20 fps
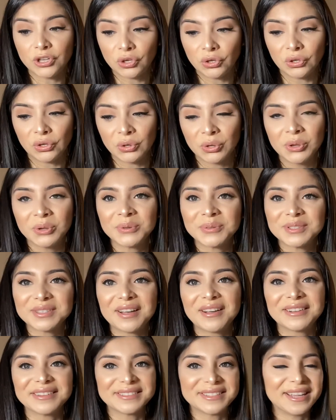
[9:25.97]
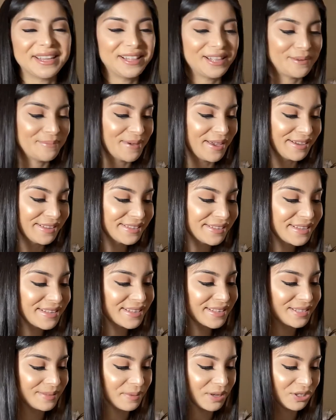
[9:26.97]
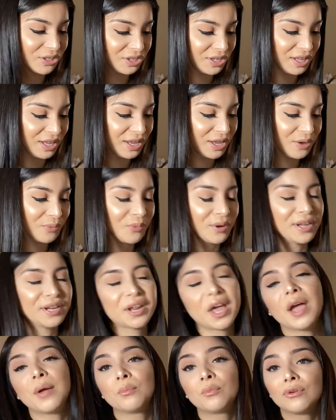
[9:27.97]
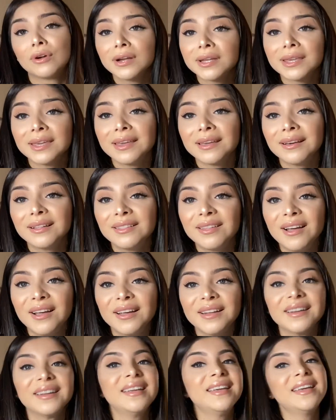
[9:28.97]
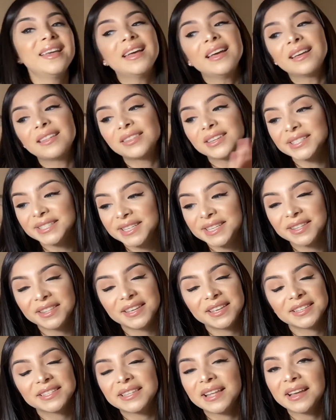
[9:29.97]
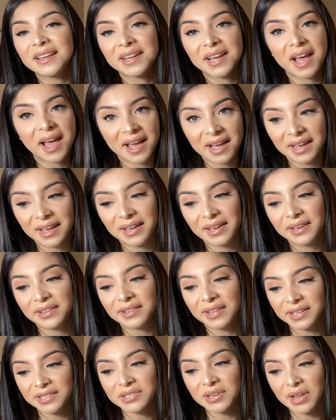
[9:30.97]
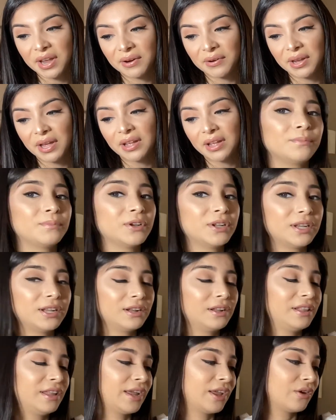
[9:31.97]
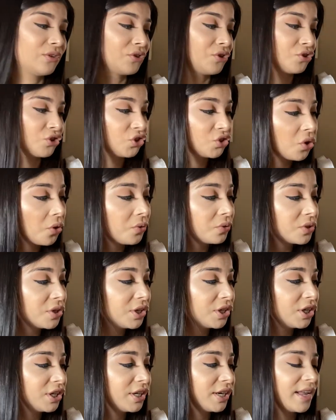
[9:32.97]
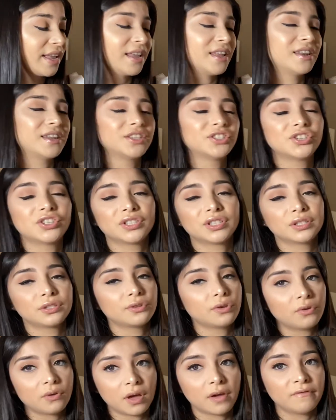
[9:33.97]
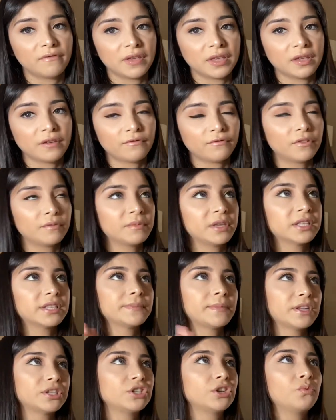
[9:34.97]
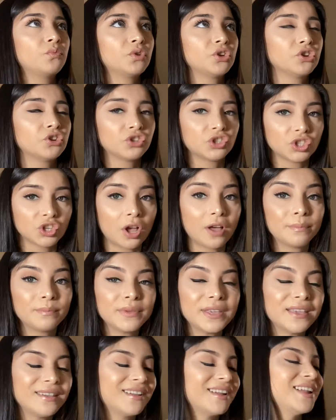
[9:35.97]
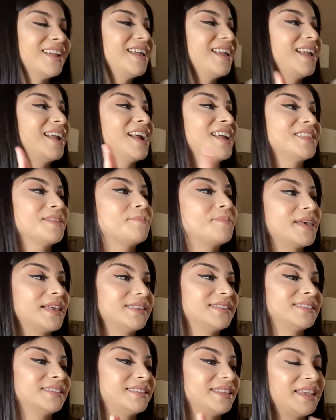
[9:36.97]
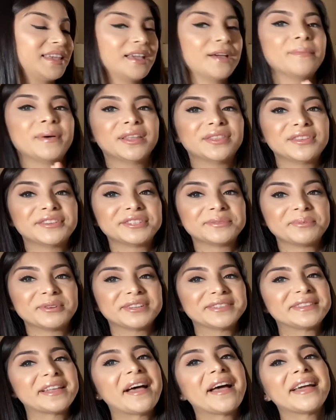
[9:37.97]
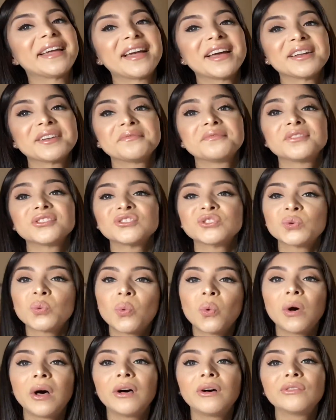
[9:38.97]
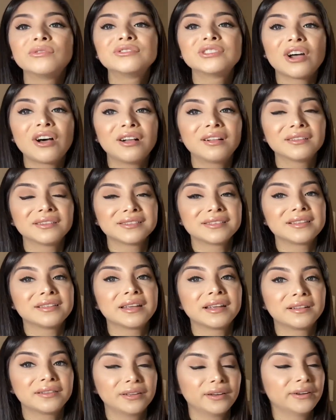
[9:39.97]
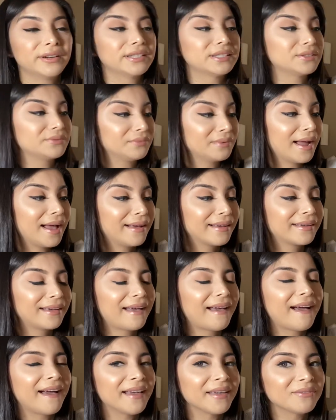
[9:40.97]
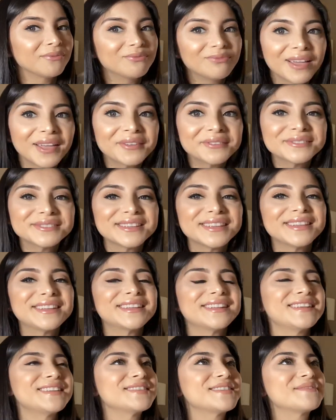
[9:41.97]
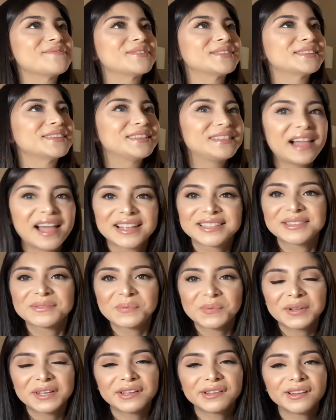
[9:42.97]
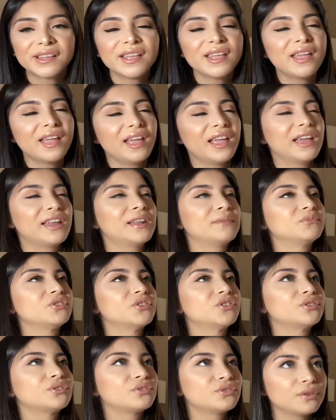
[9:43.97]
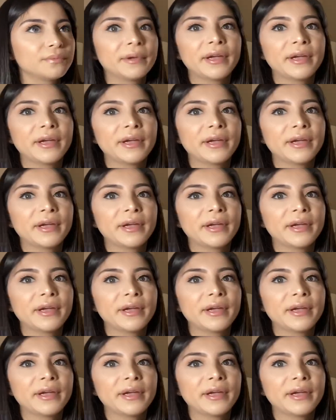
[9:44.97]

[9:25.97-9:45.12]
use on daily basis especially when i'm working a lot those are the things uh, i like to carry put it like on your shoulder and it's just so convenient for me especially when you're shopping and the best thing about this purse, I got it for $12 in the clearance rack. I found it and it was the last one and I'm just super